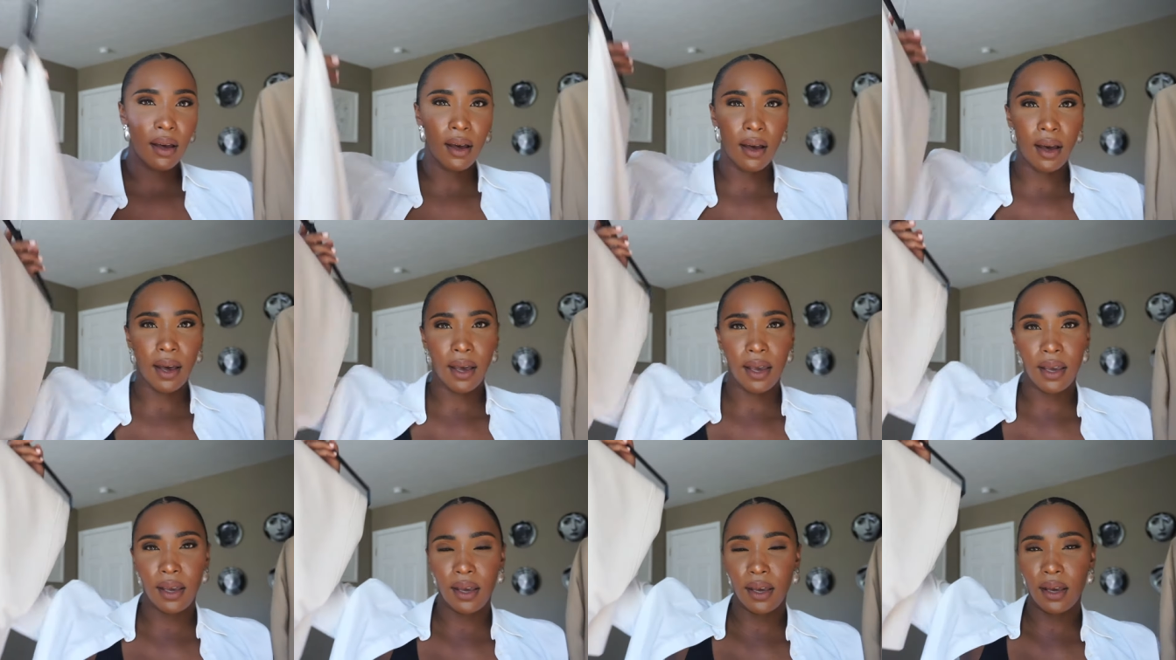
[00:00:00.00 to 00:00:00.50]

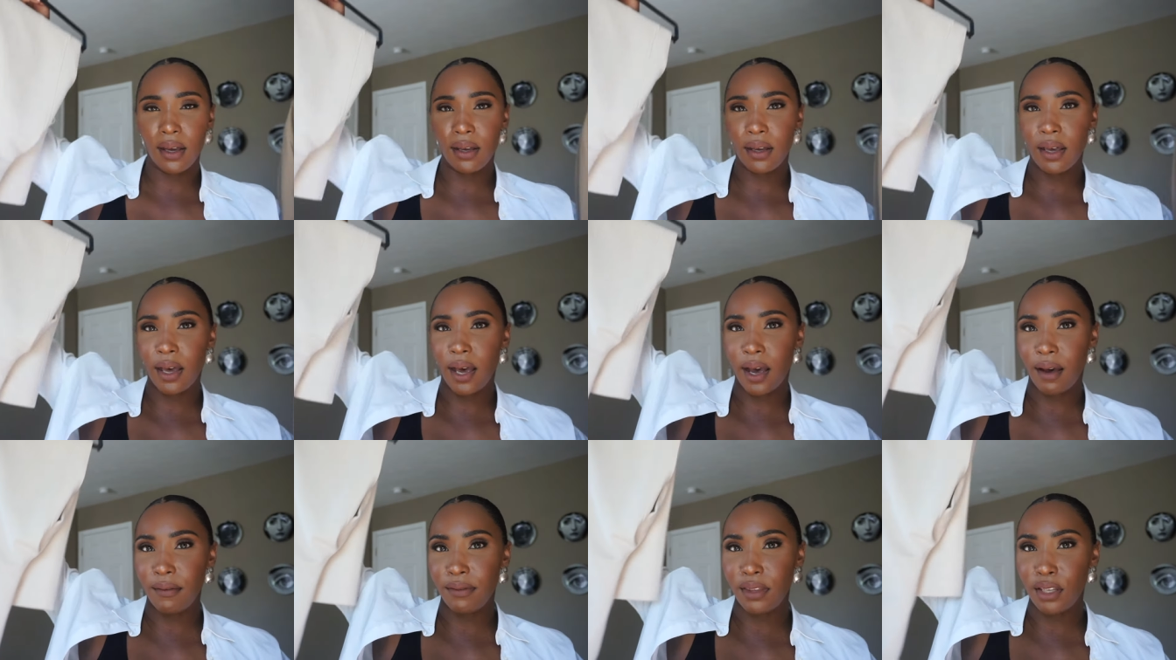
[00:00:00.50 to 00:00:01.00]
I
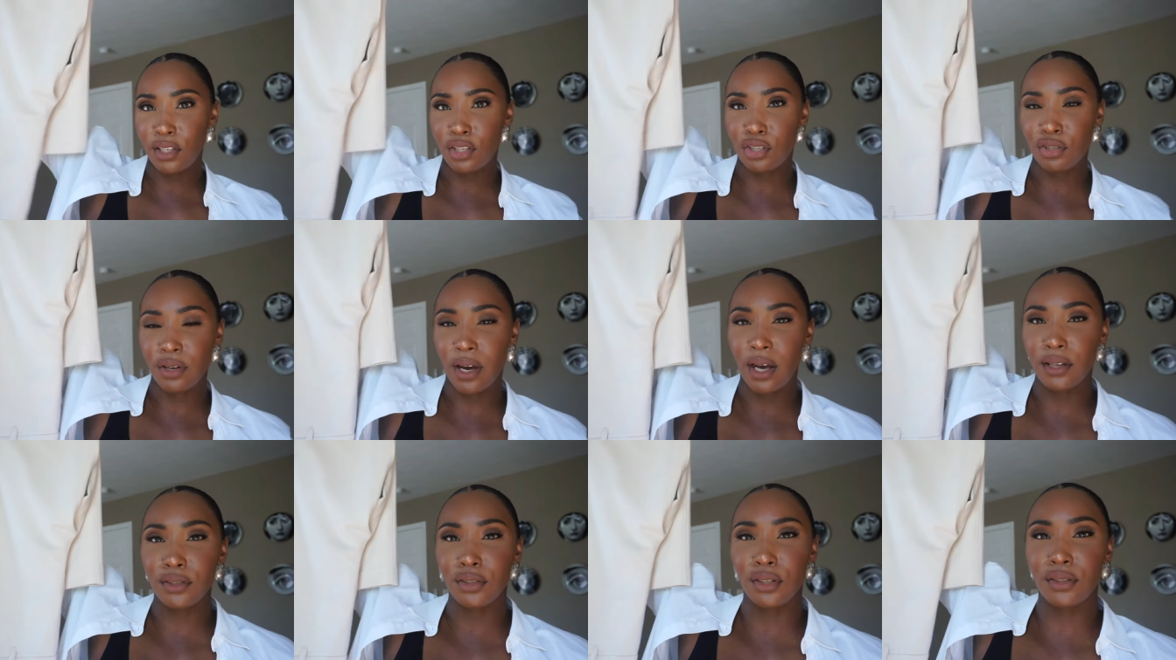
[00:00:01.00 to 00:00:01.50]
have these
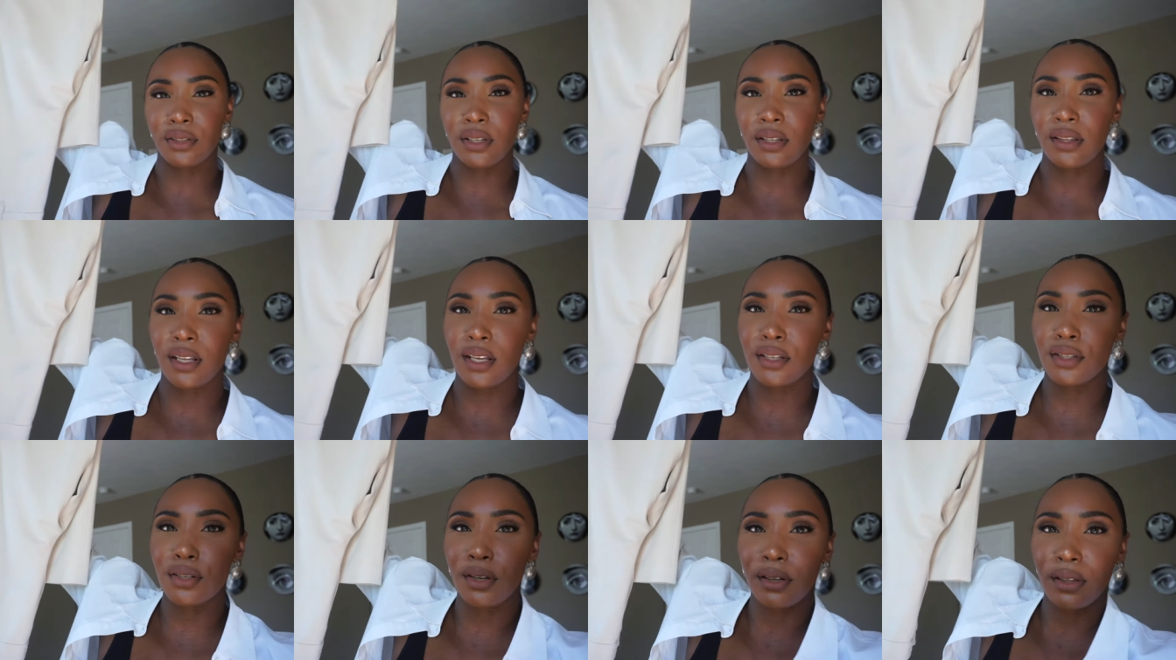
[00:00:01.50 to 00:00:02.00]
trousers and
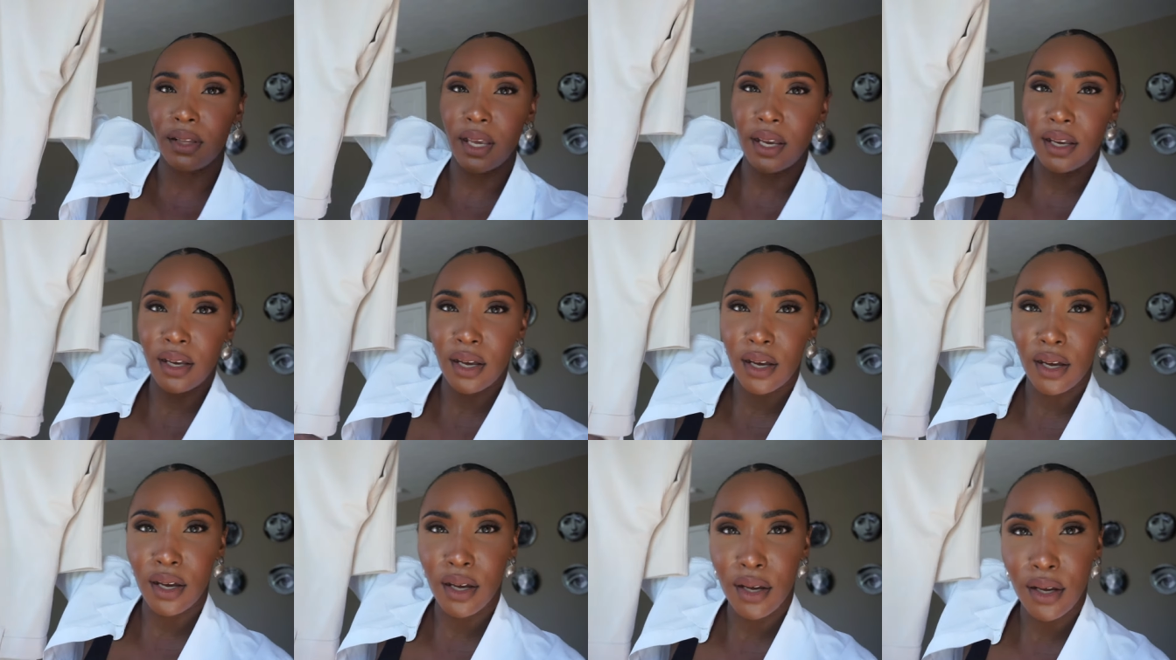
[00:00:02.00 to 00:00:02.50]
these are like
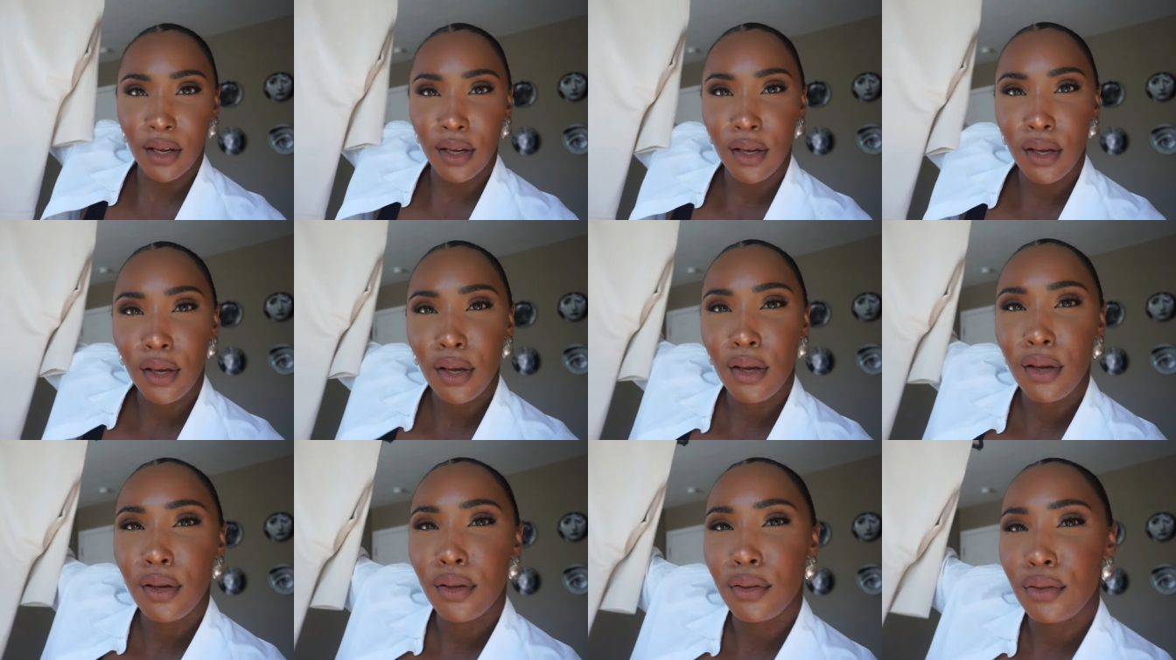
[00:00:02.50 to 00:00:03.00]
a
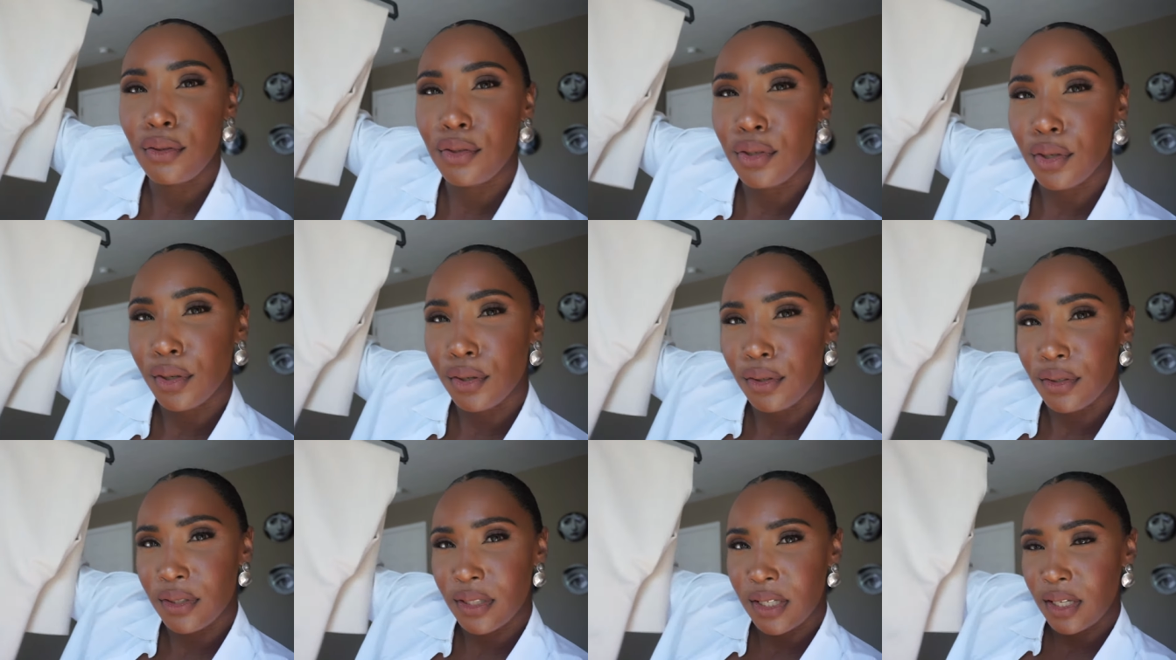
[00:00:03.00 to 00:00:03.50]

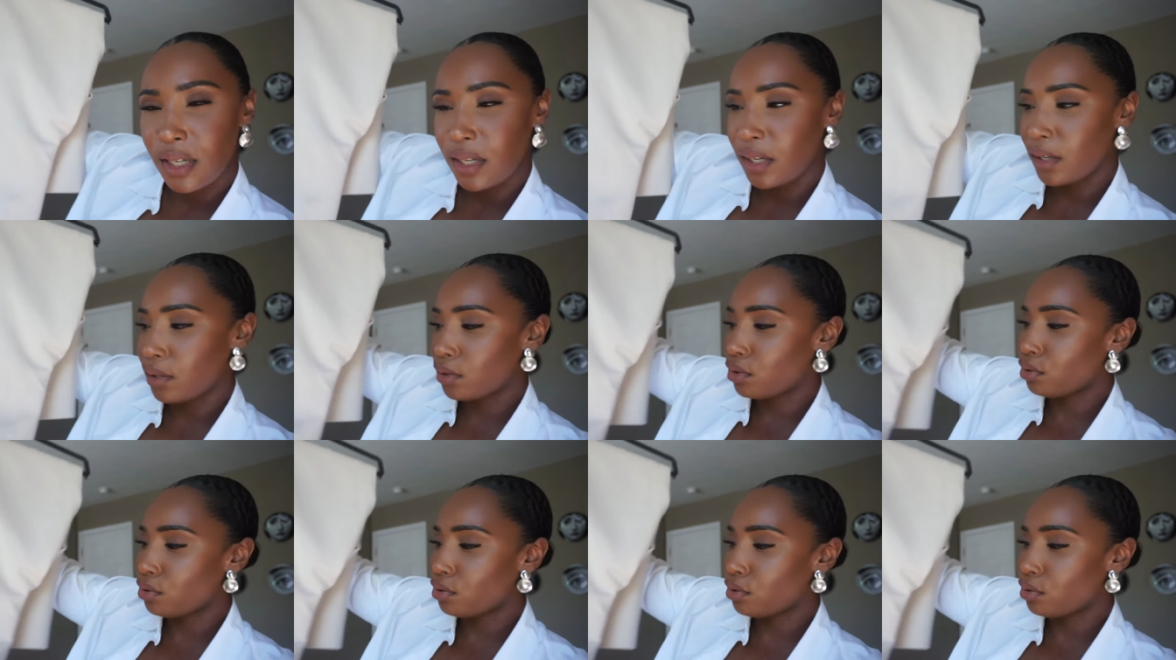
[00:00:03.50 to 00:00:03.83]
jersey